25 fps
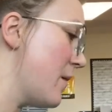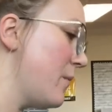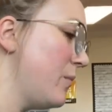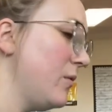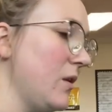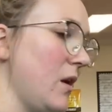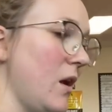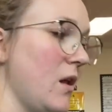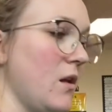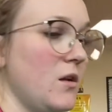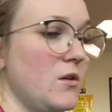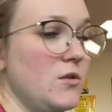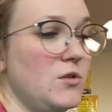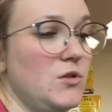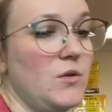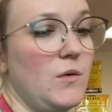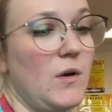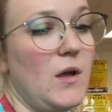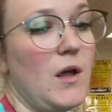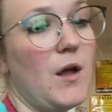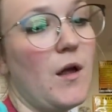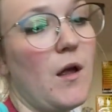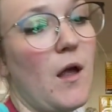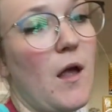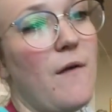plan on
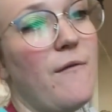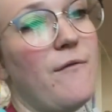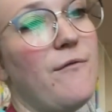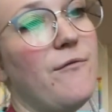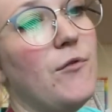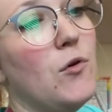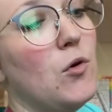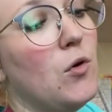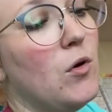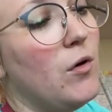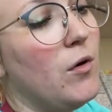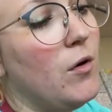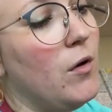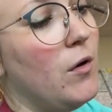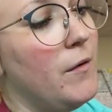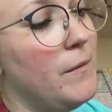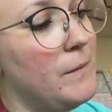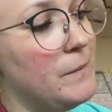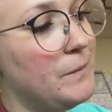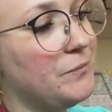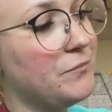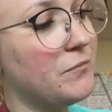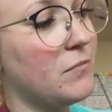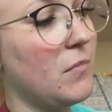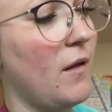doing a full
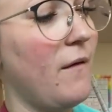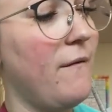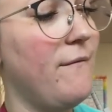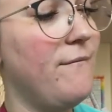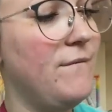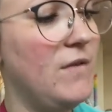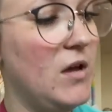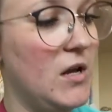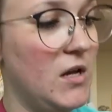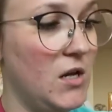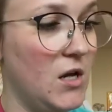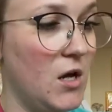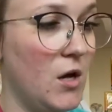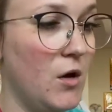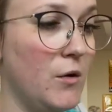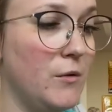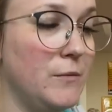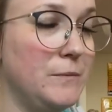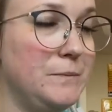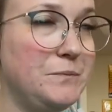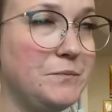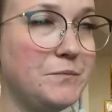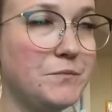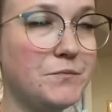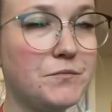
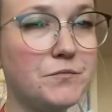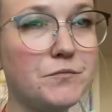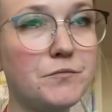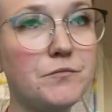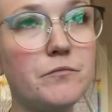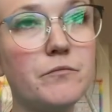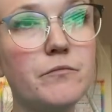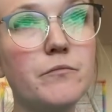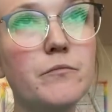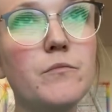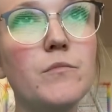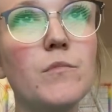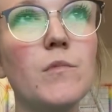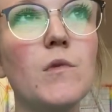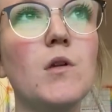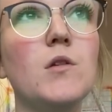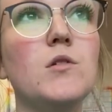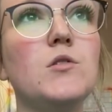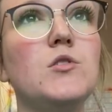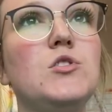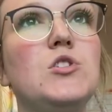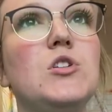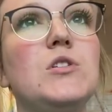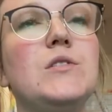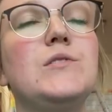video
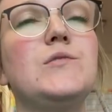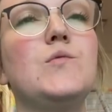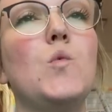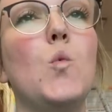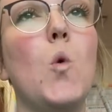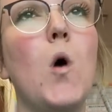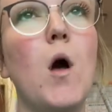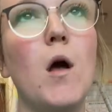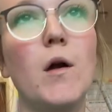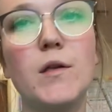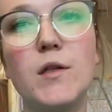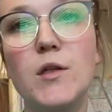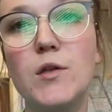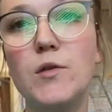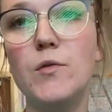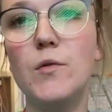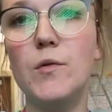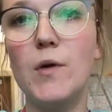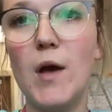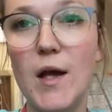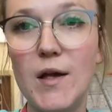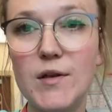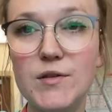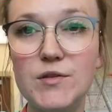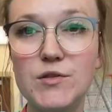just walking you
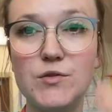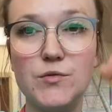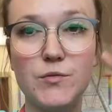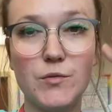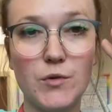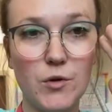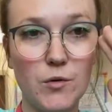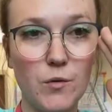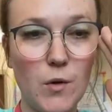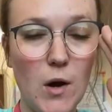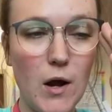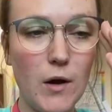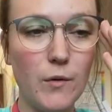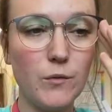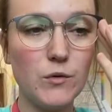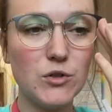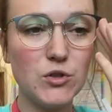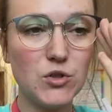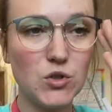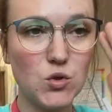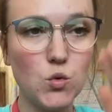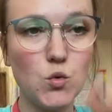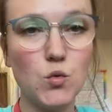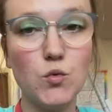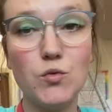guys through our
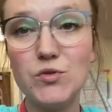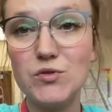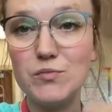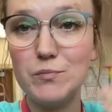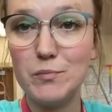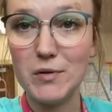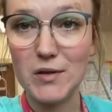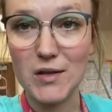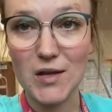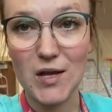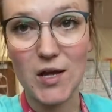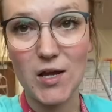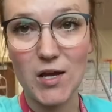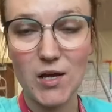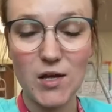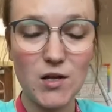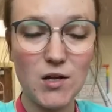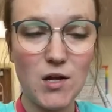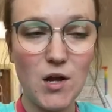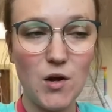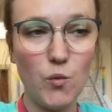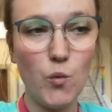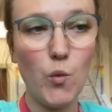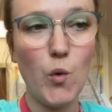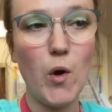school's plan
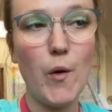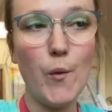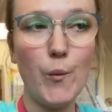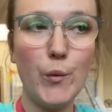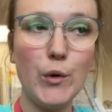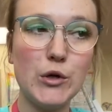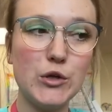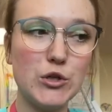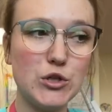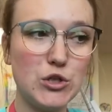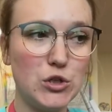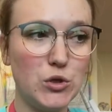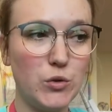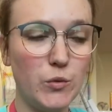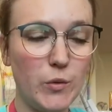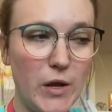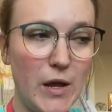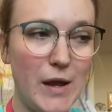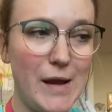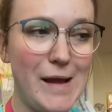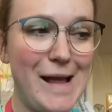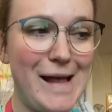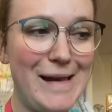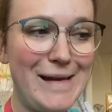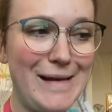and what we're
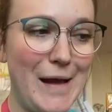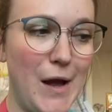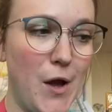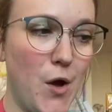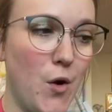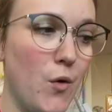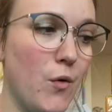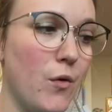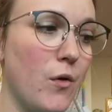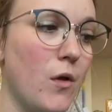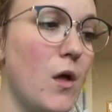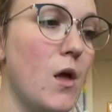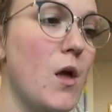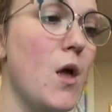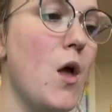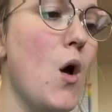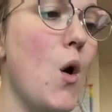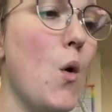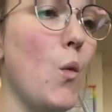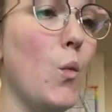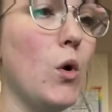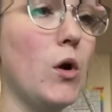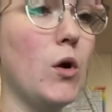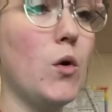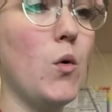doing and how
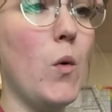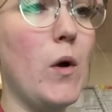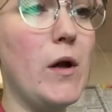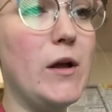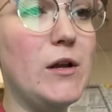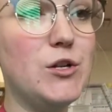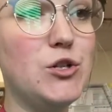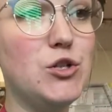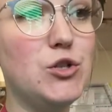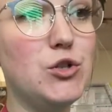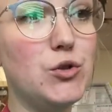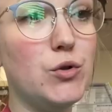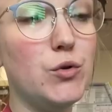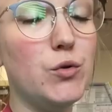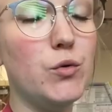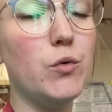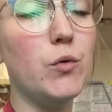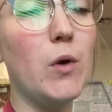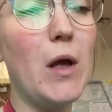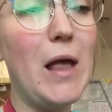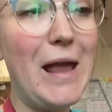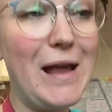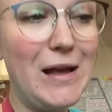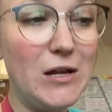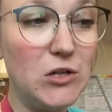we're going to
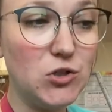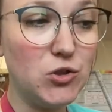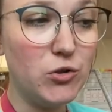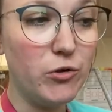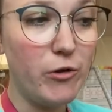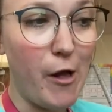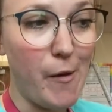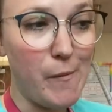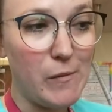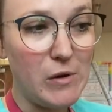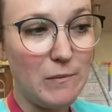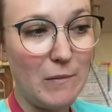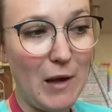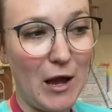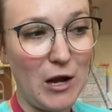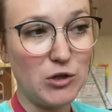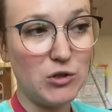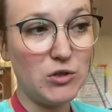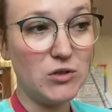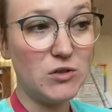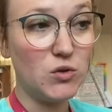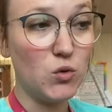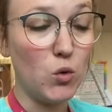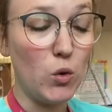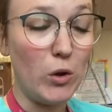handle coming back to
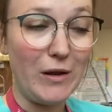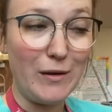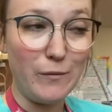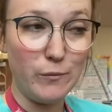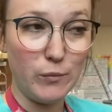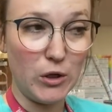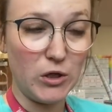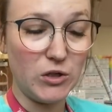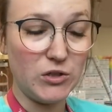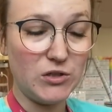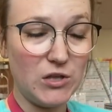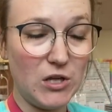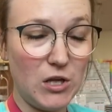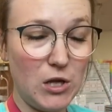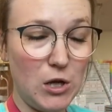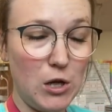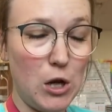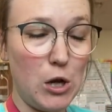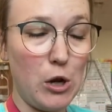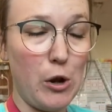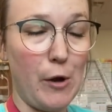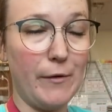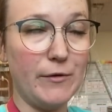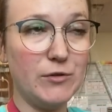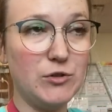school in person
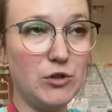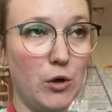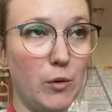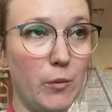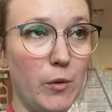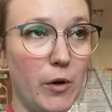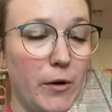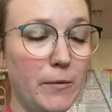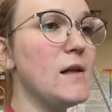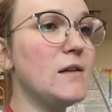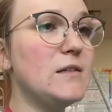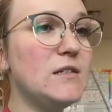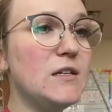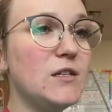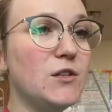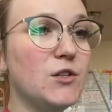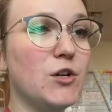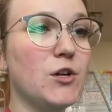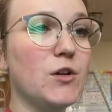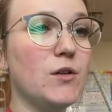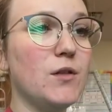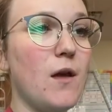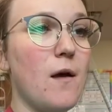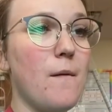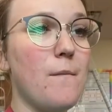in October. I did
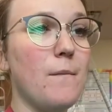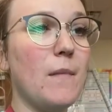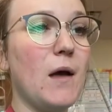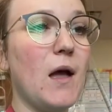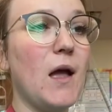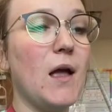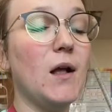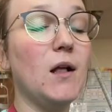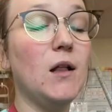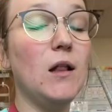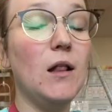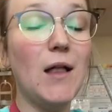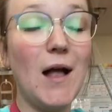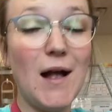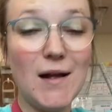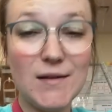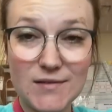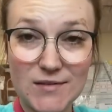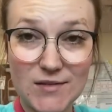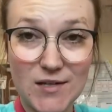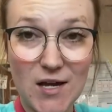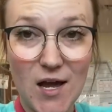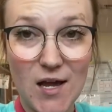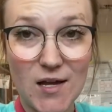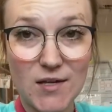learn that my class
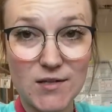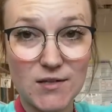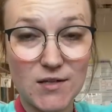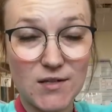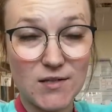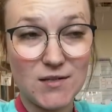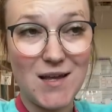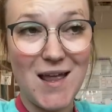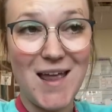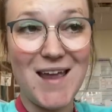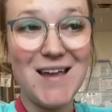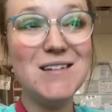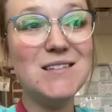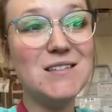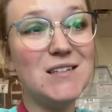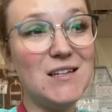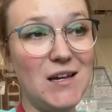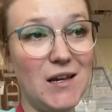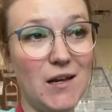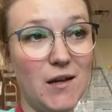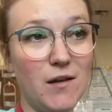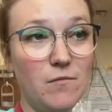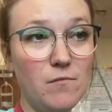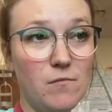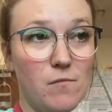size is
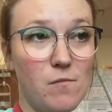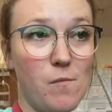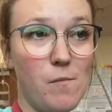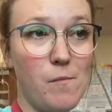18.